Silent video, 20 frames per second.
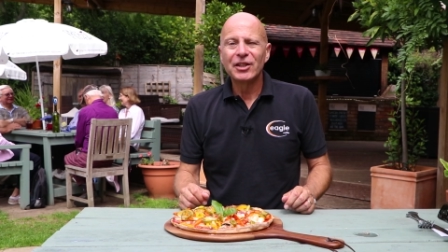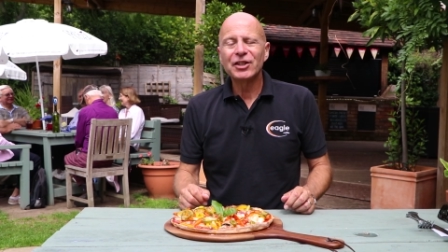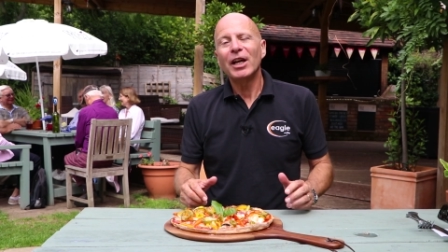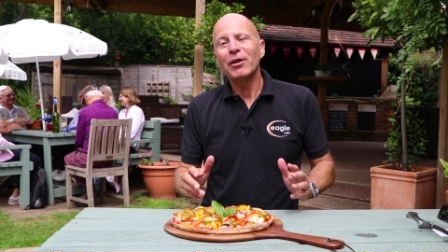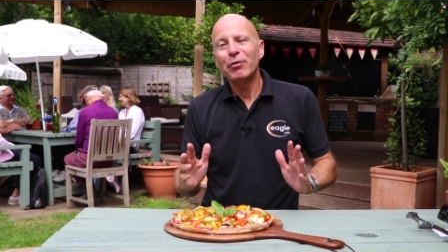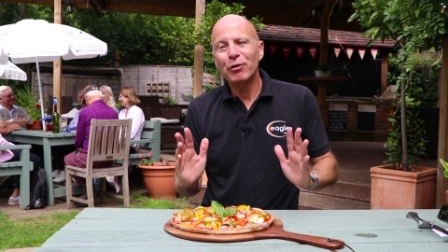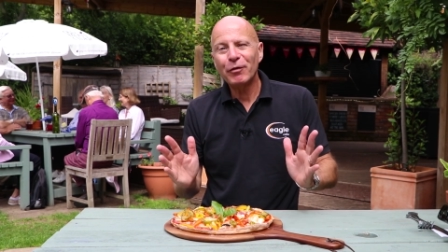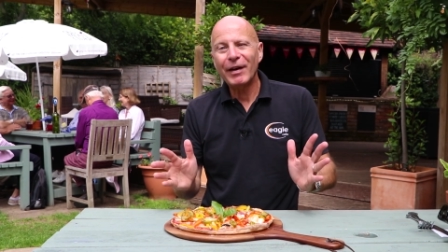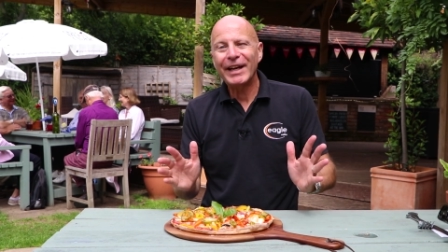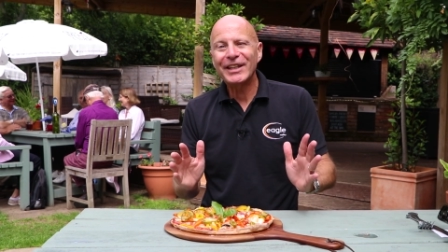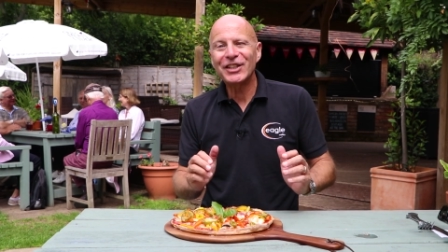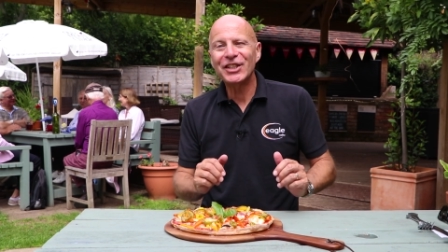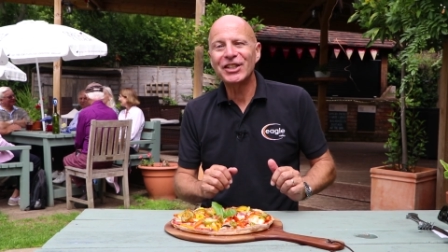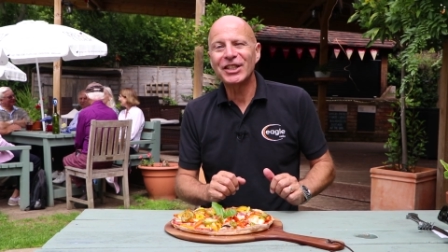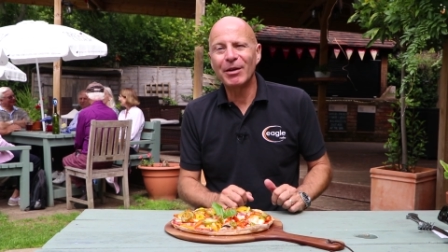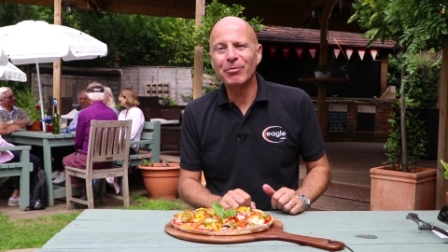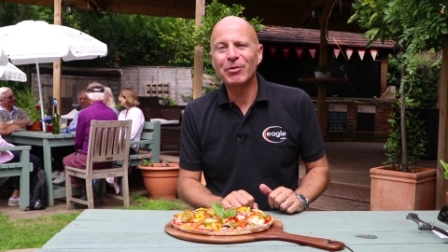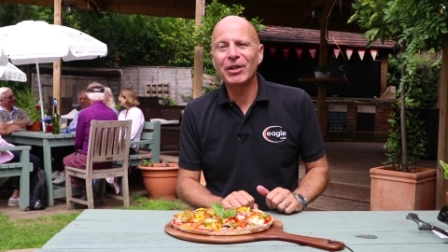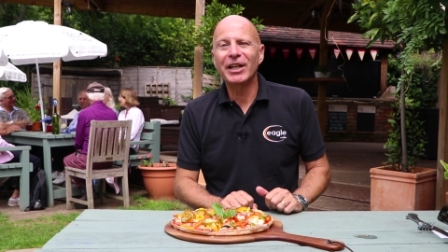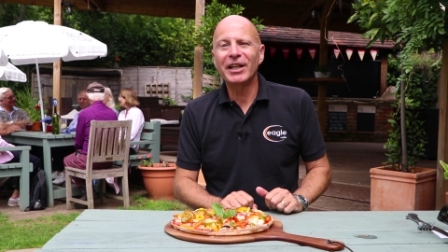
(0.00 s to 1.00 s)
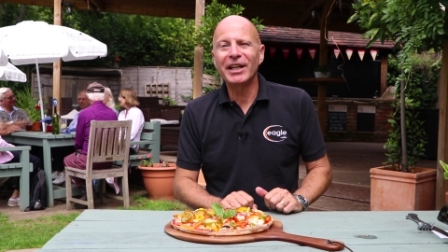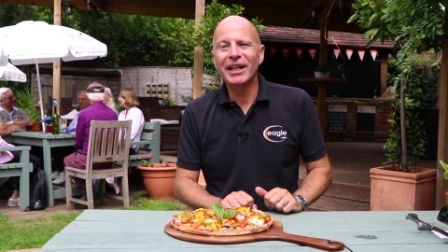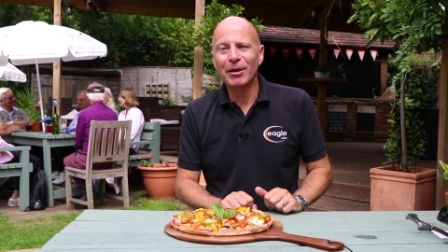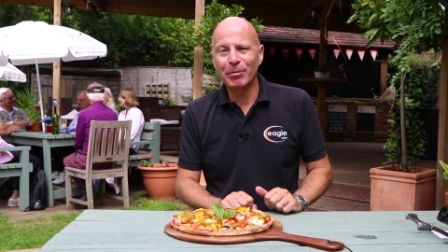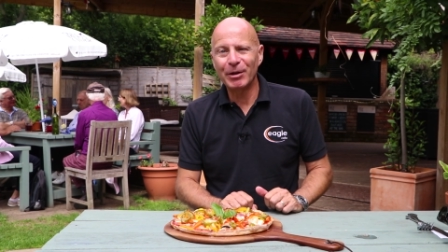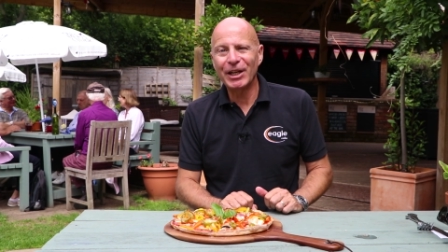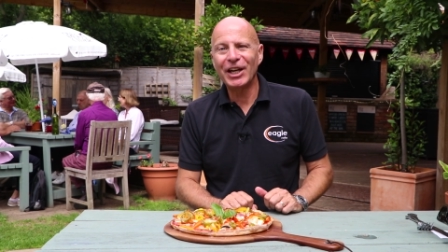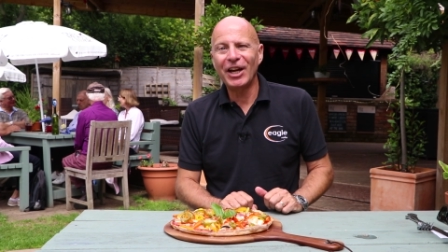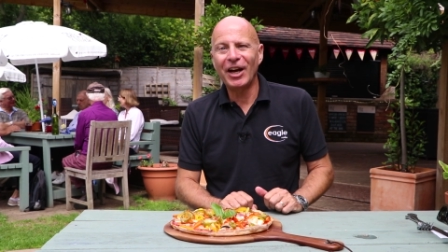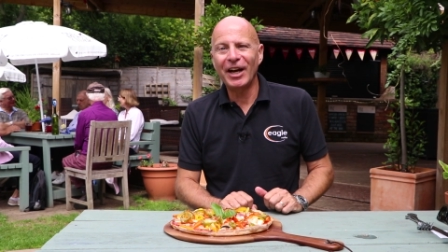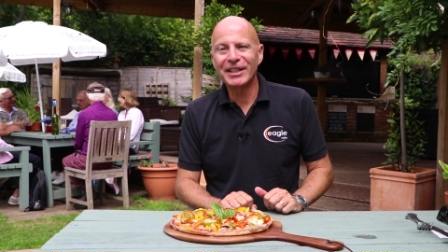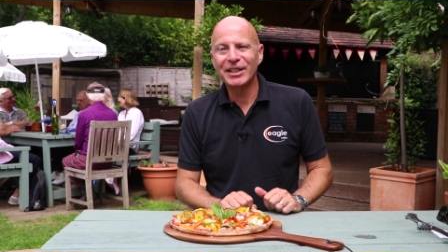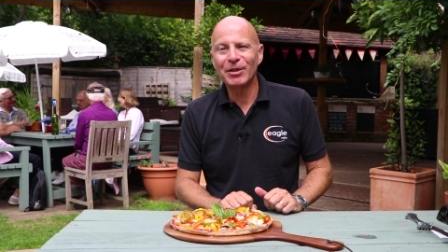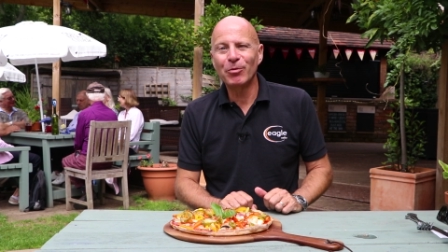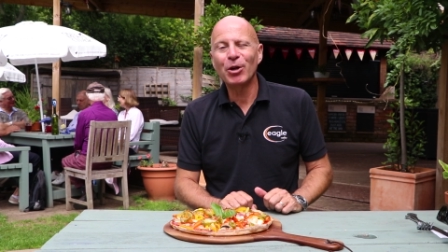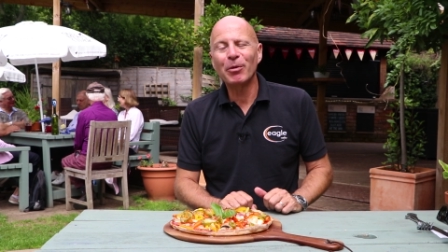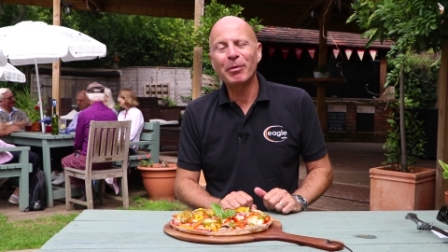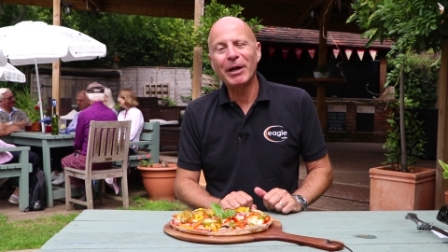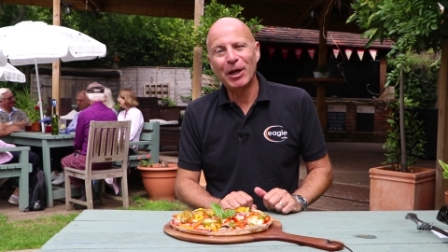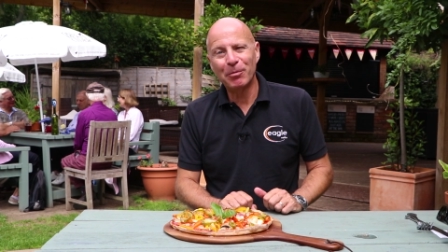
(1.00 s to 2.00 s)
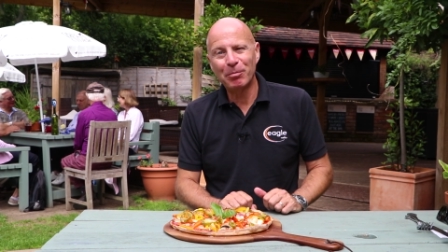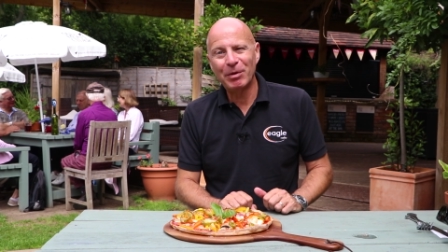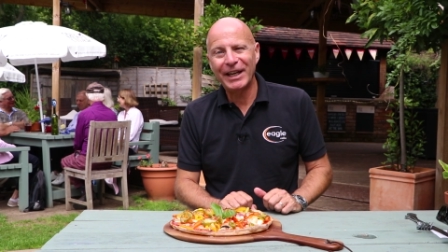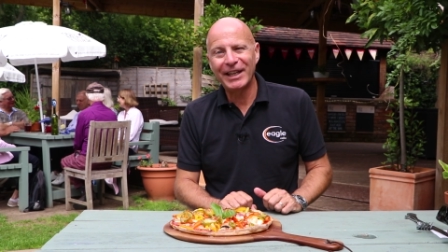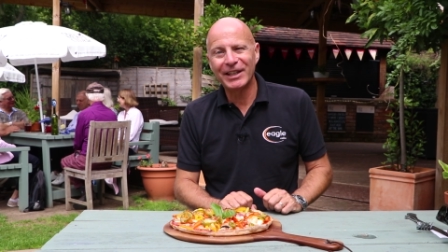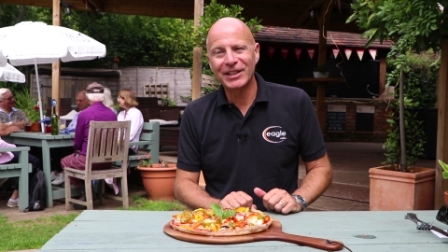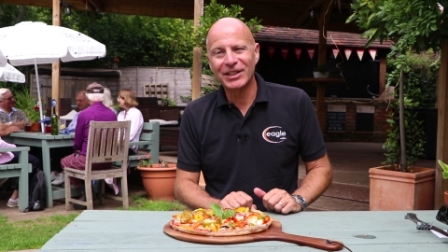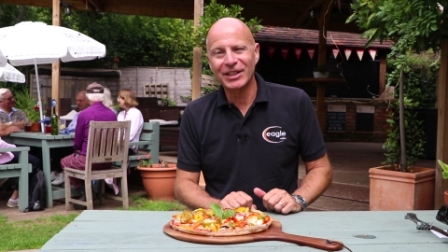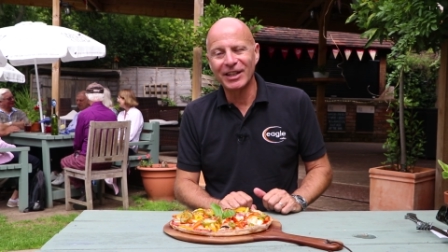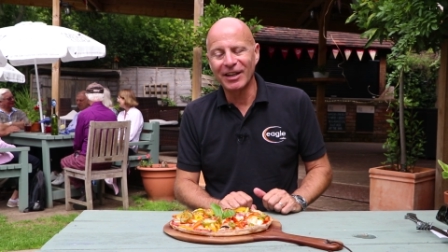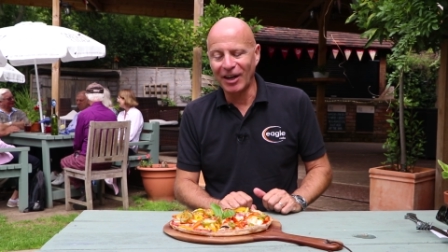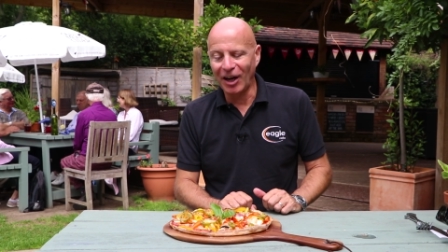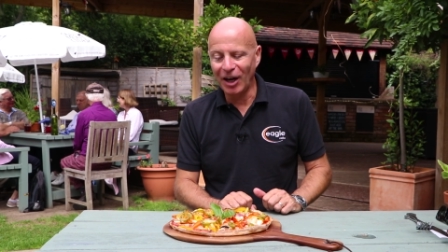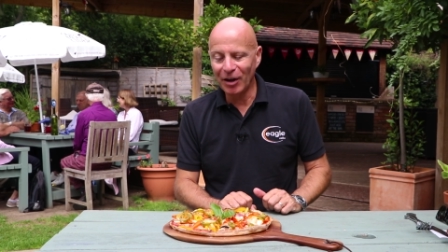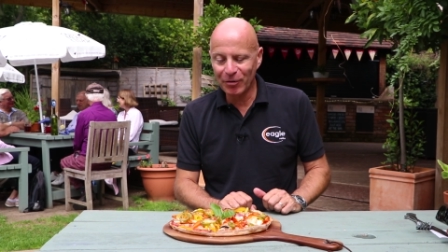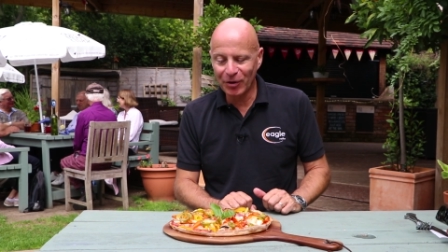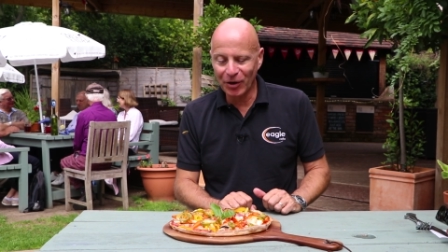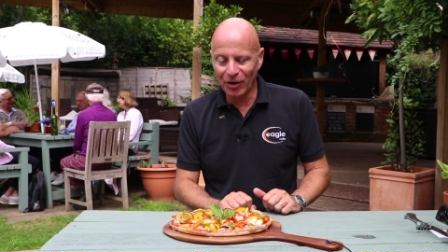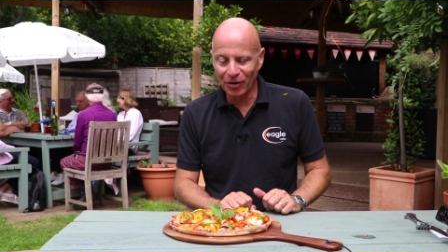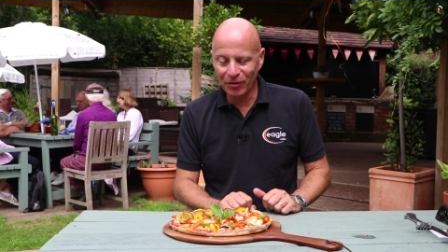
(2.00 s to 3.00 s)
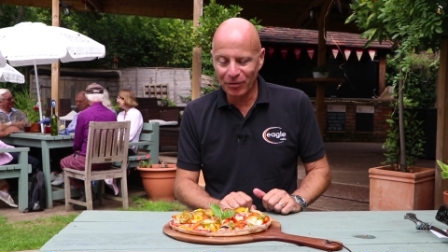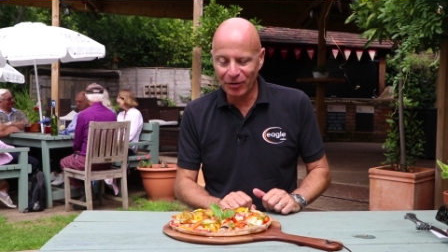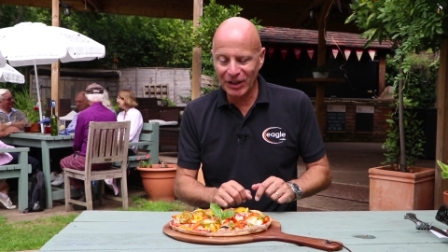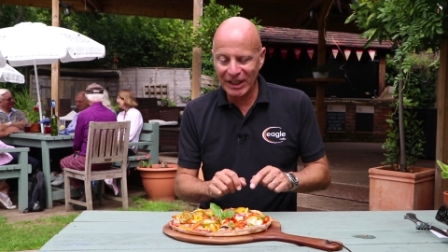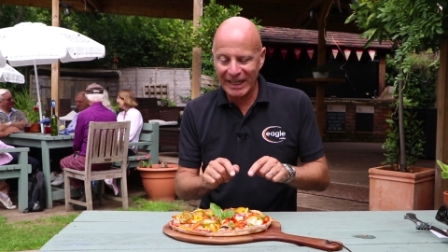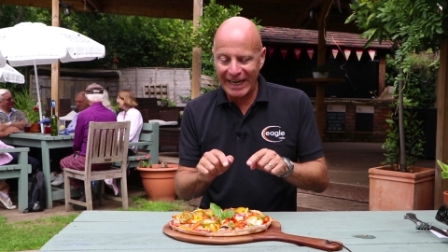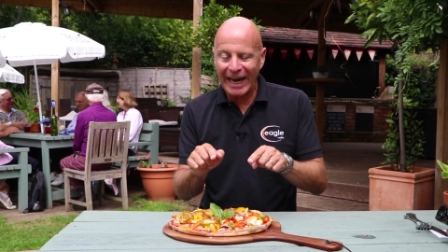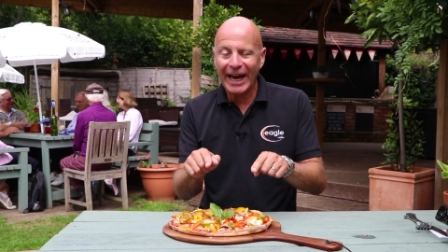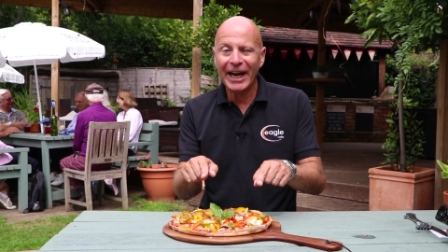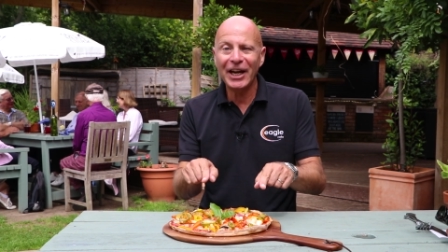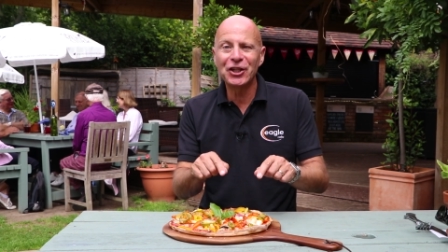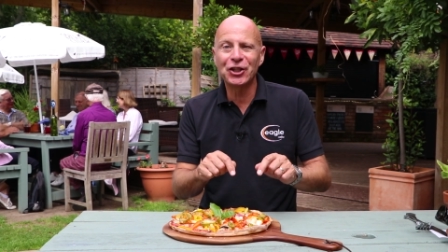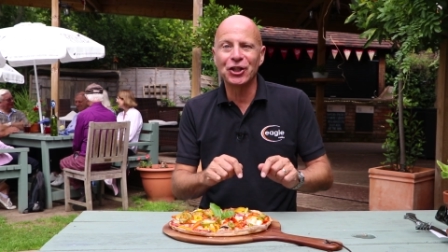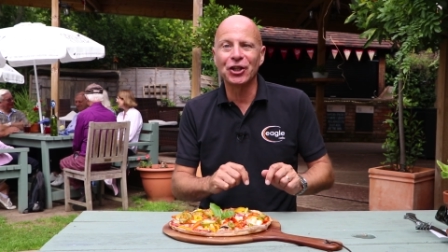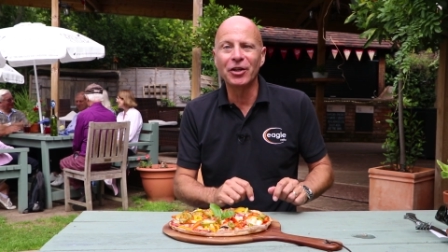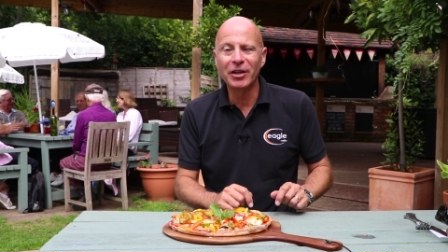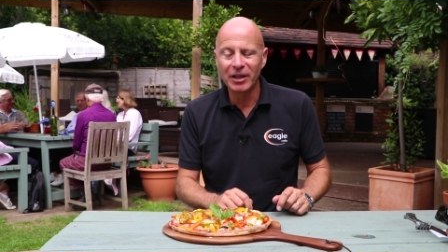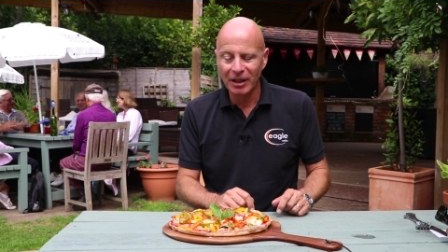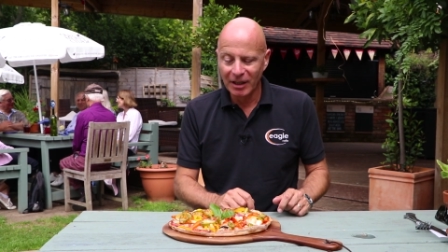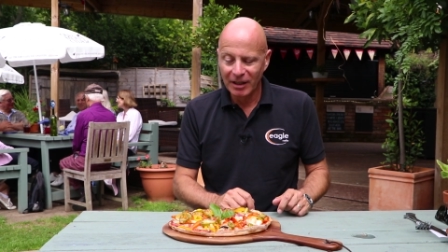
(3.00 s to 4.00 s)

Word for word: So if you fancy something a little bit lighter, what about a pizza? I've gone for the Cajun.